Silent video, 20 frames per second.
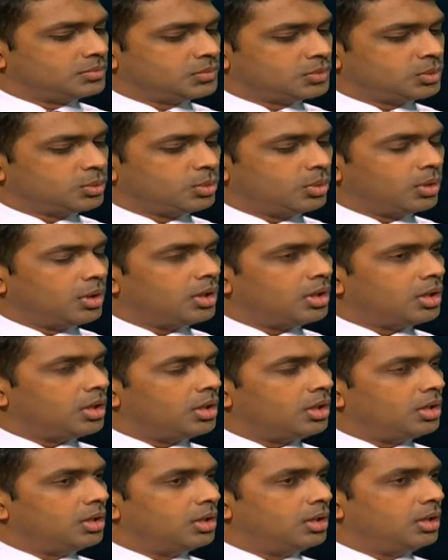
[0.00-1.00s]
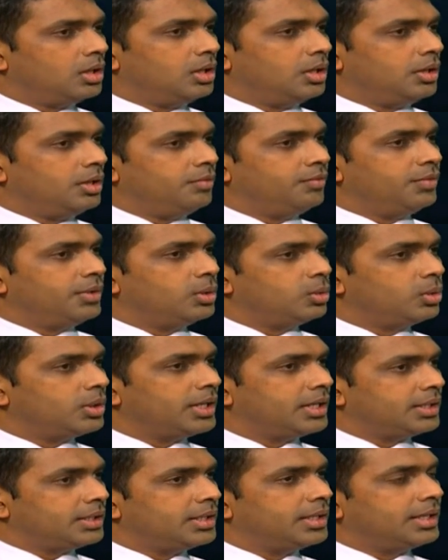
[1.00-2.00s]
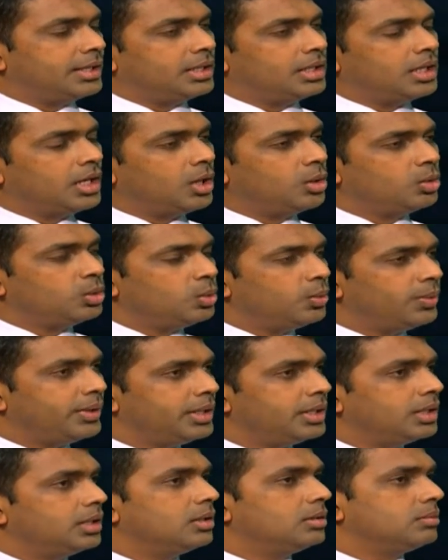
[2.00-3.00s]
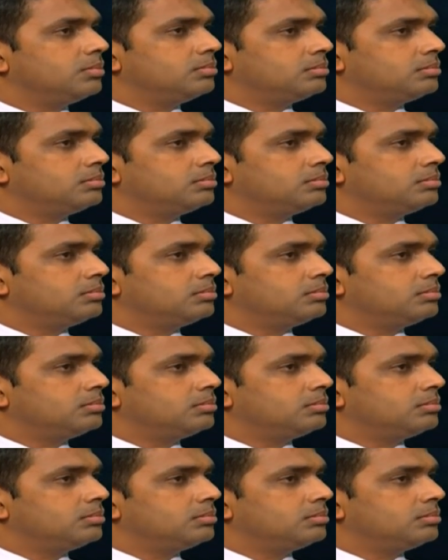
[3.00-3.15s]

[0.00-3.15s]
So, if you look at that, how do we